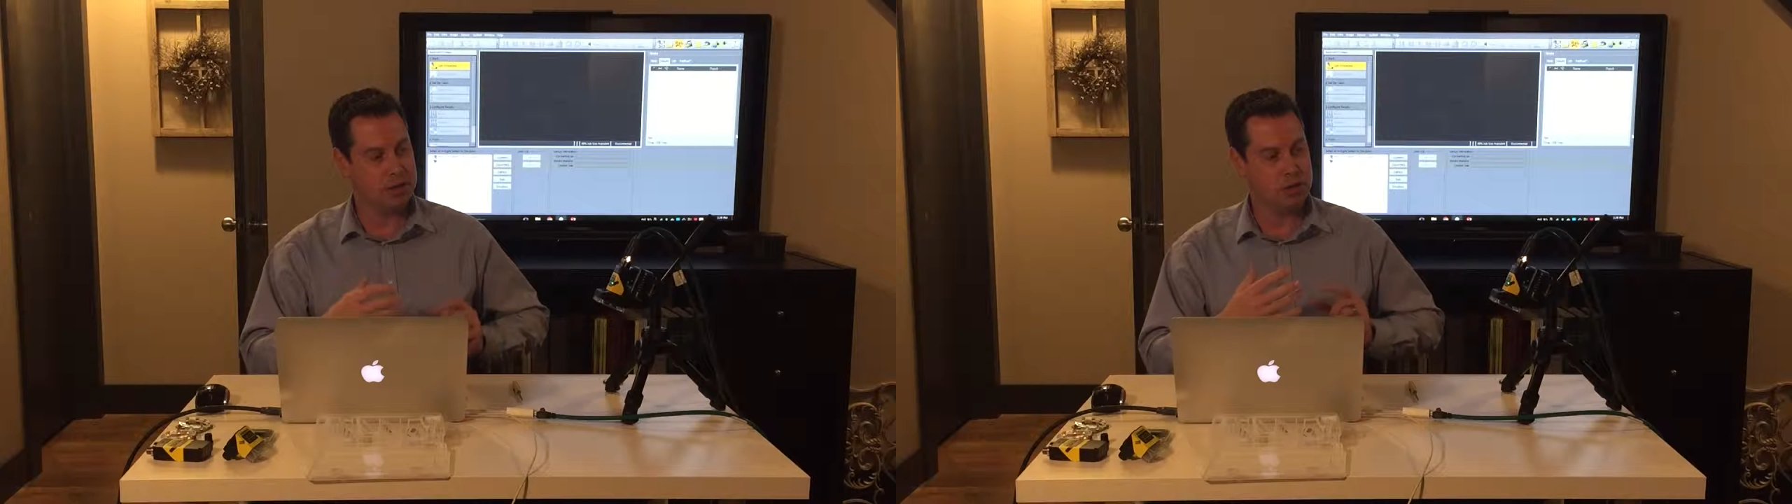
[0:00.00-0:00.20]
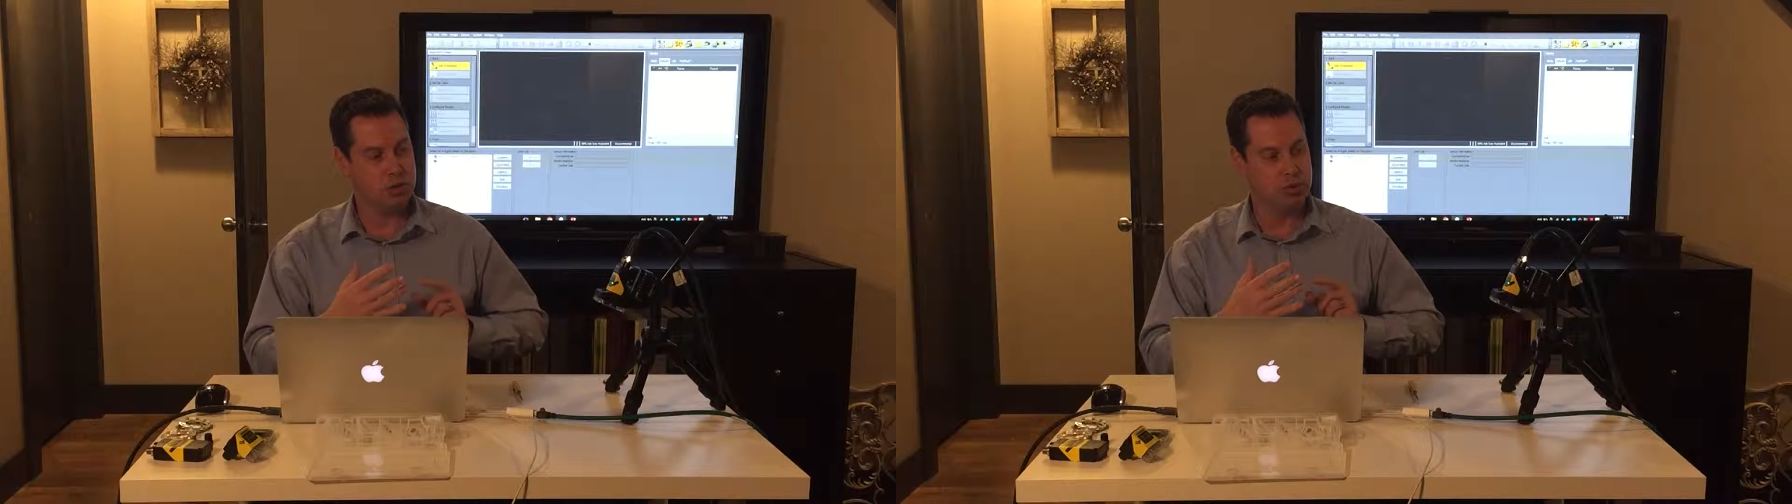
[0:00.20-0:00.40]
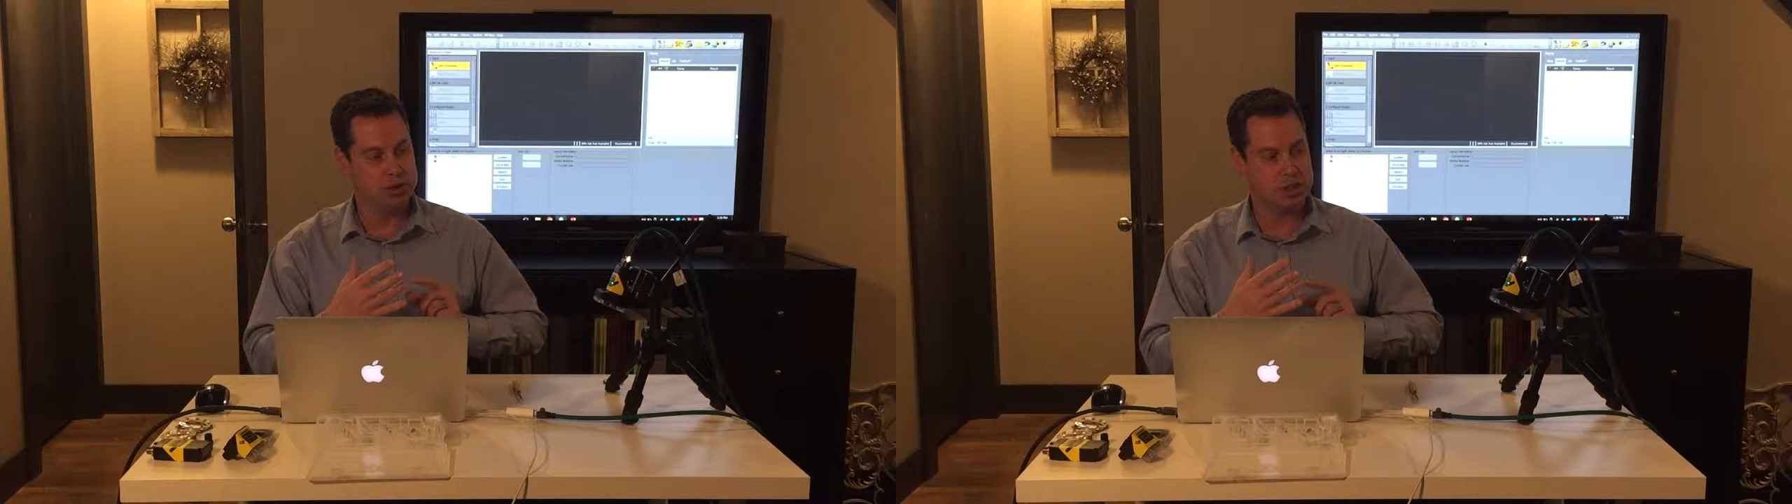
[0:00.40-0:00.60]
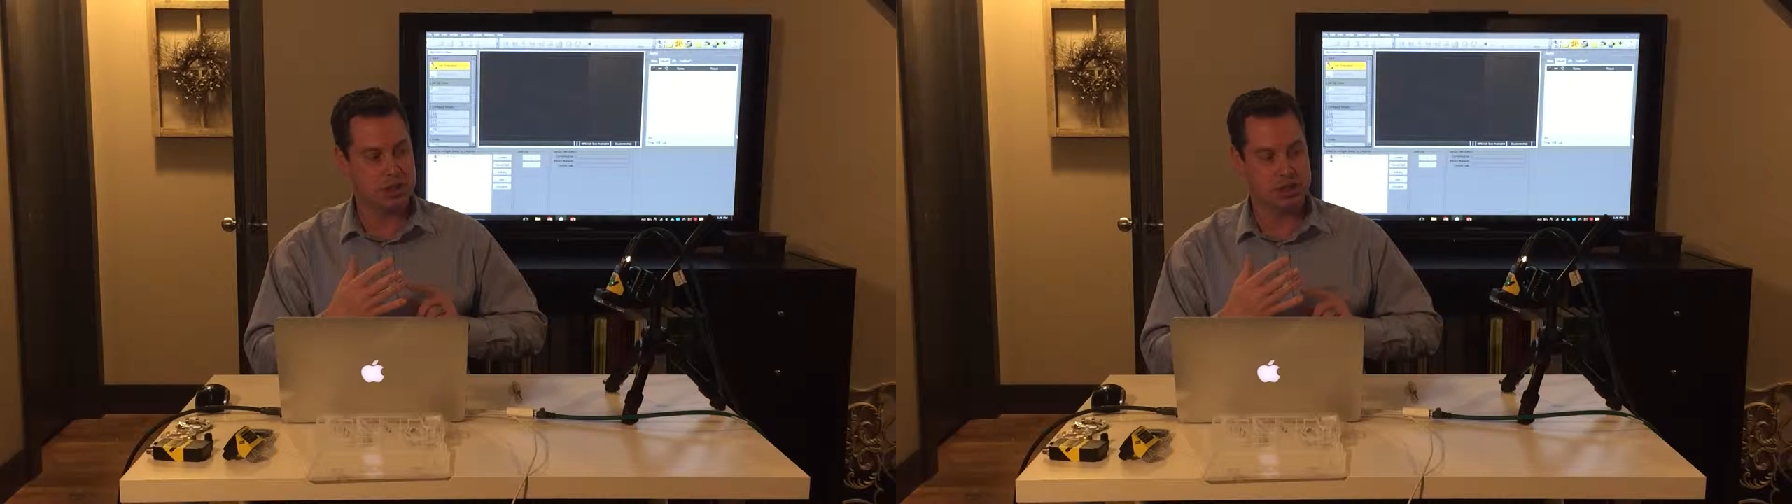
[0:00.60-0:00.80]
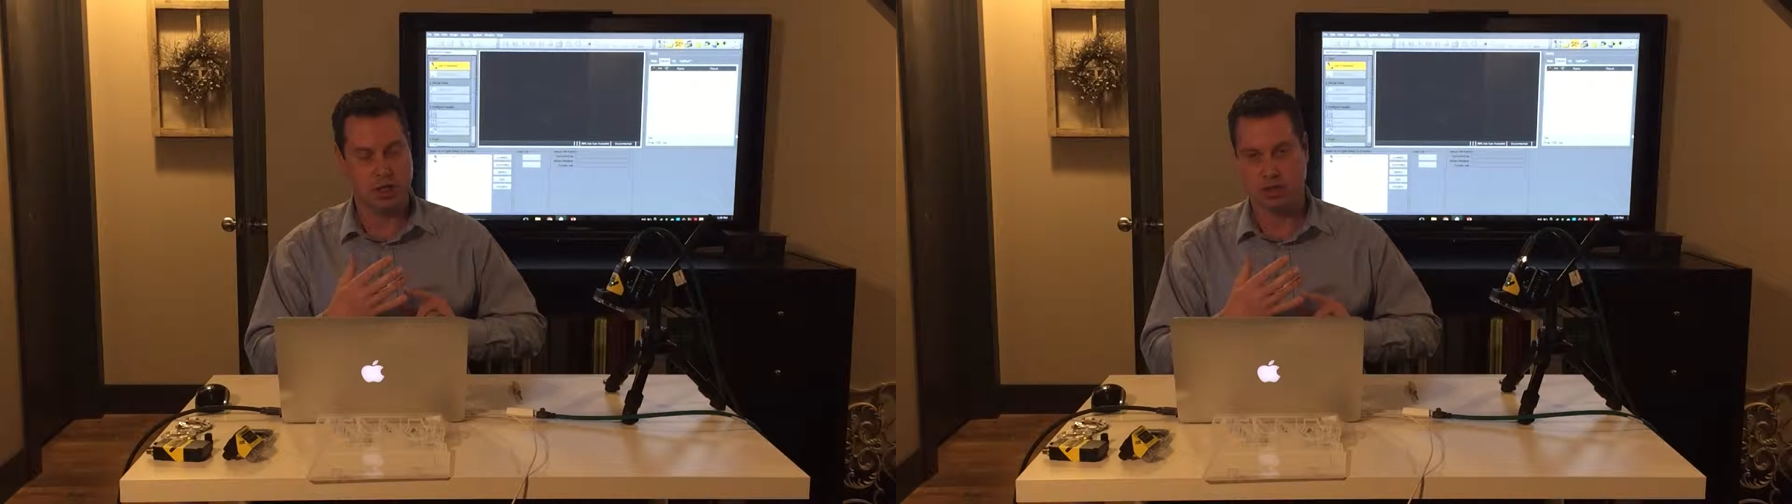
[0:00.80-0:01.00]
Tools
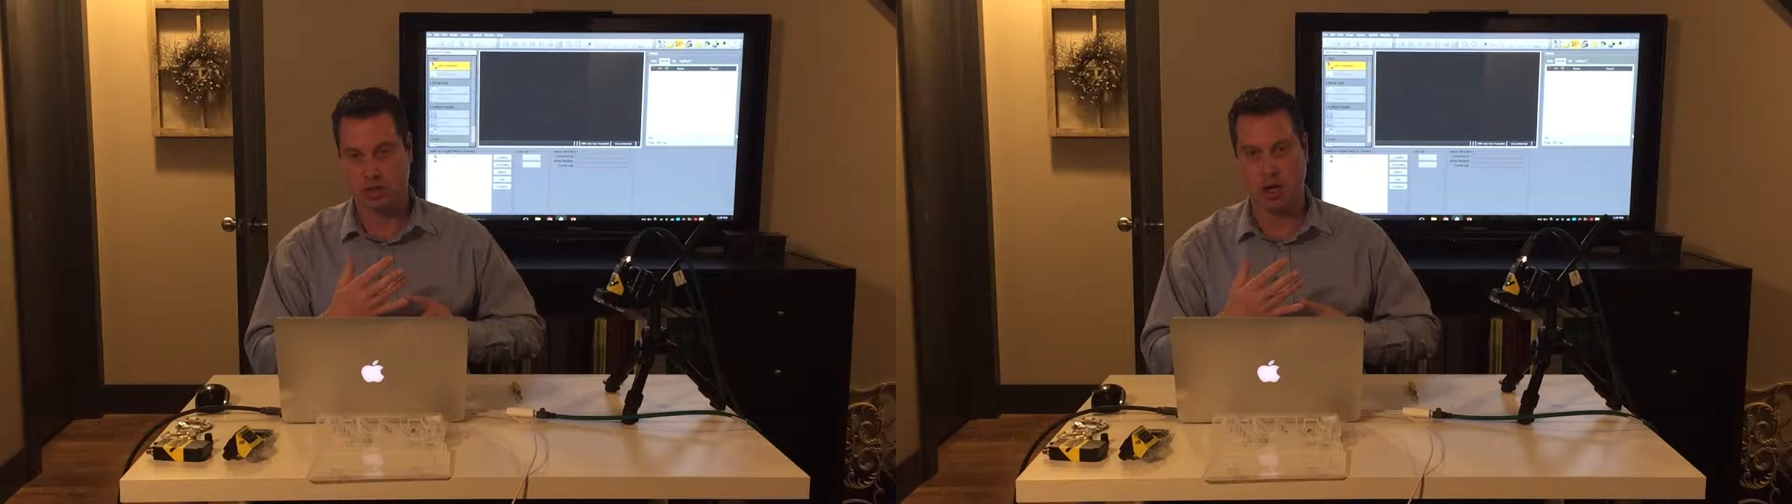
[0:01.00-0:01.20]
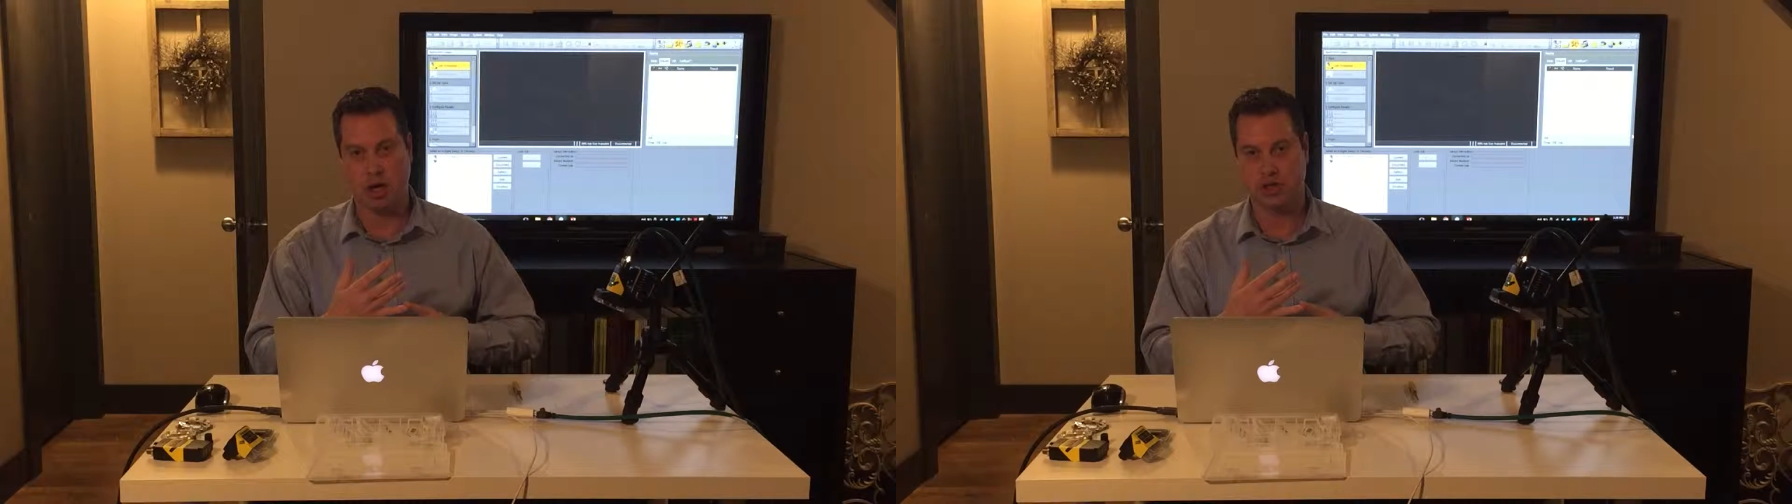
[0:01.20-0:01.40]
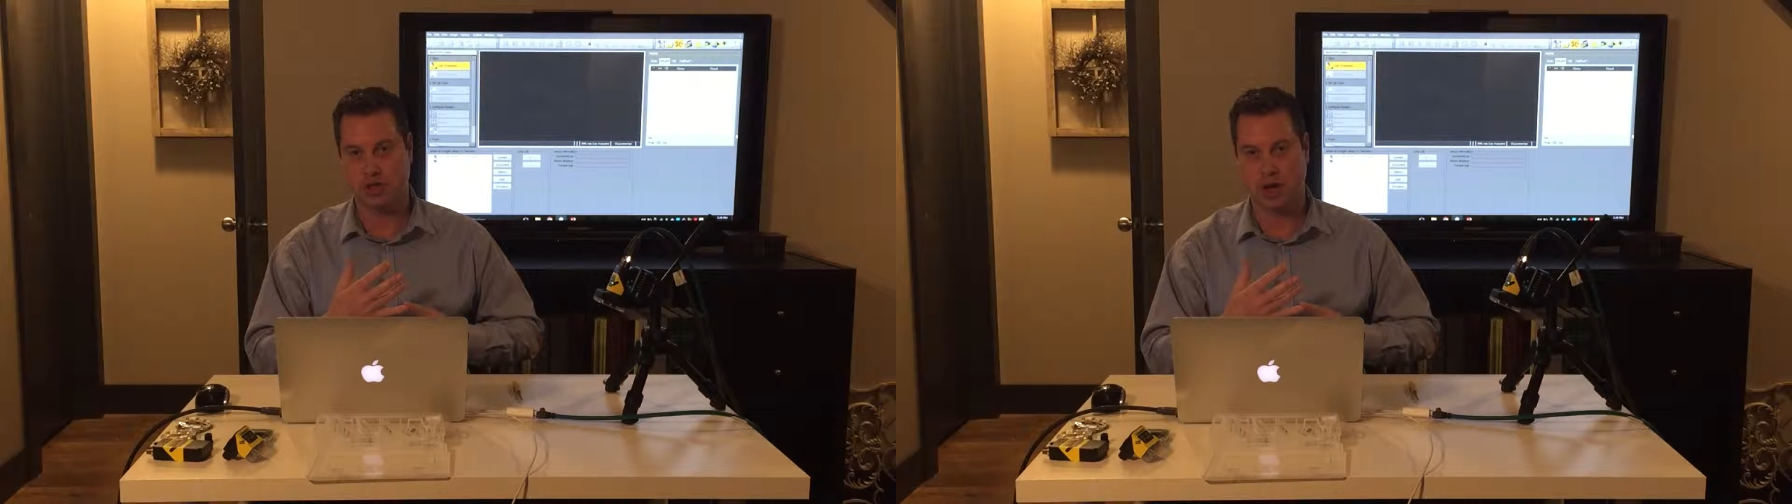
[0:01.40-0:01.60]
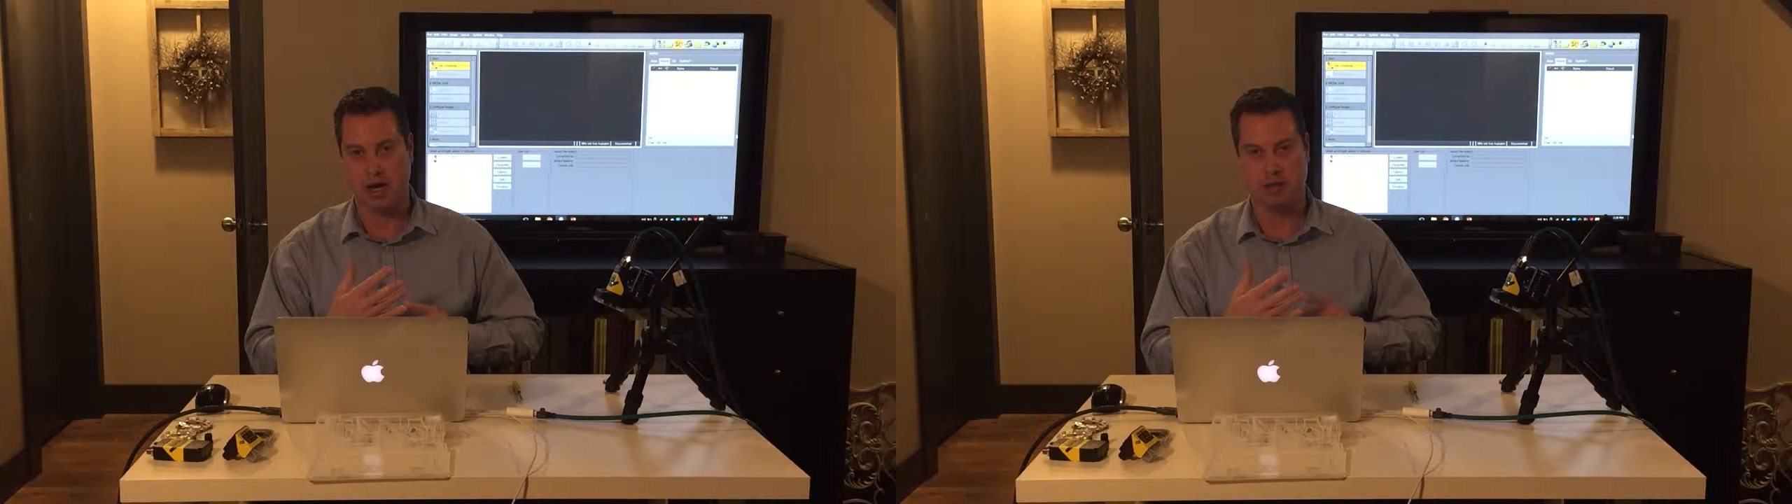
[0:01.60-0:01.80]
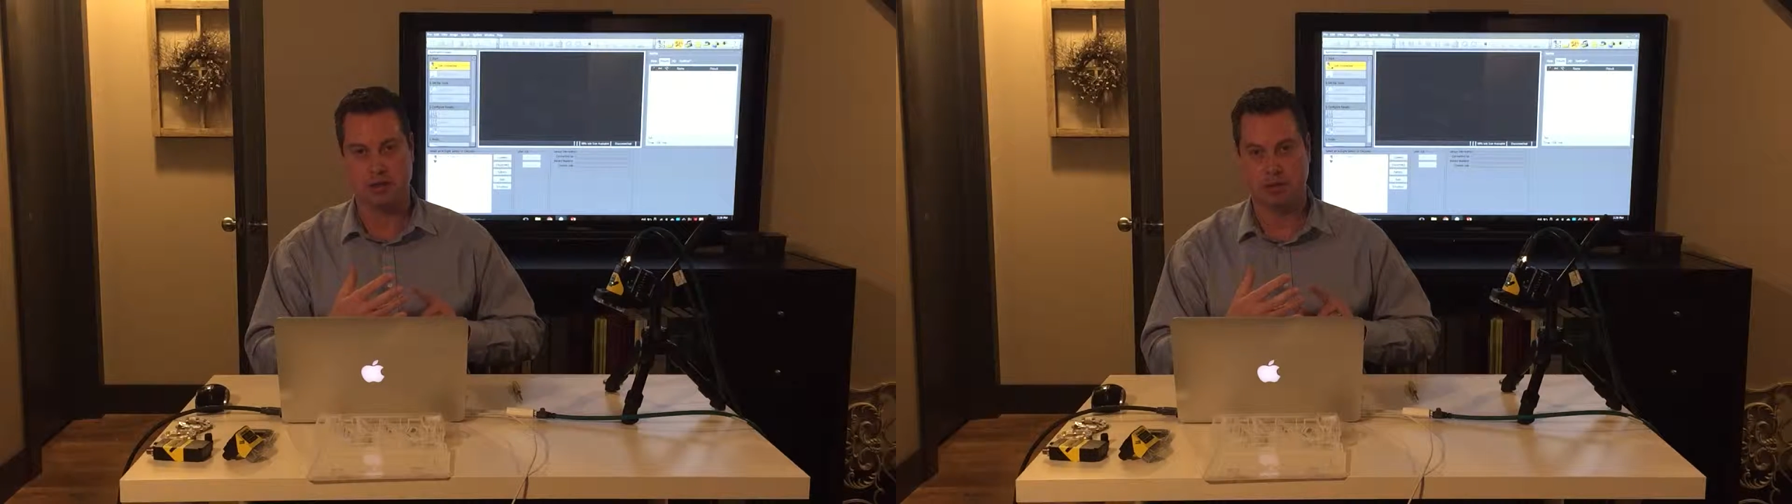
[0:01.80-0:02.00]
such as
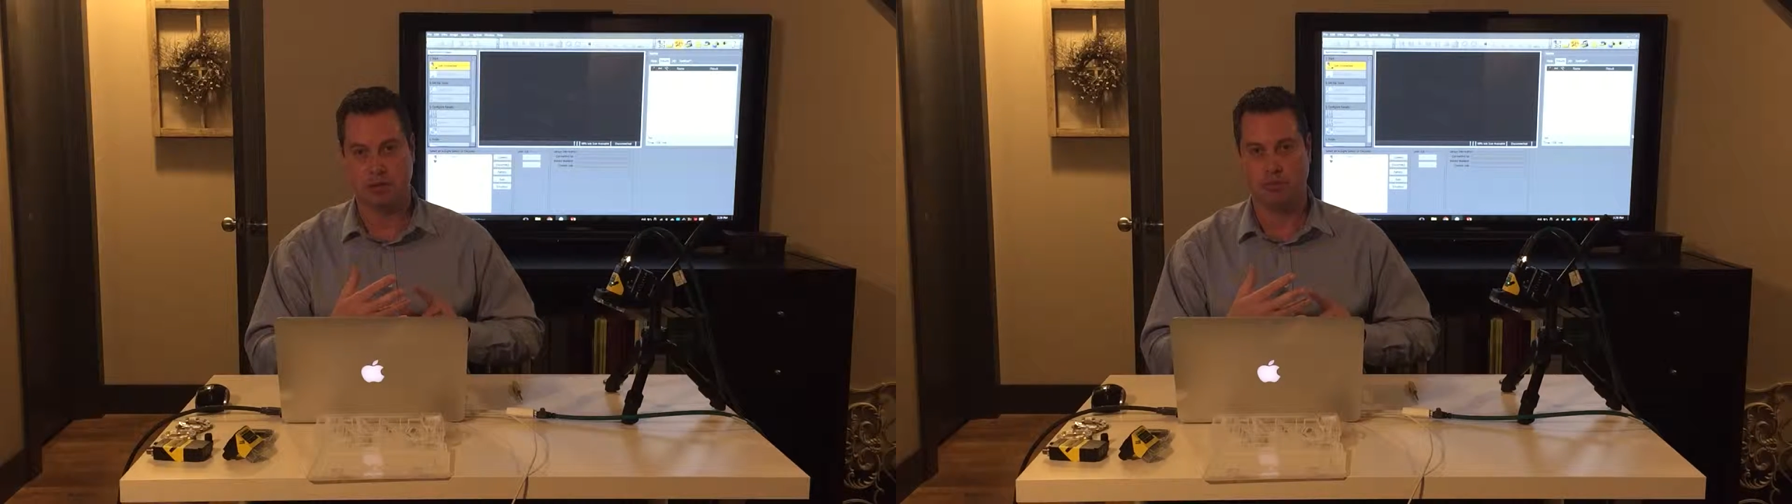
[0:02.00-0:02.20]
contrast,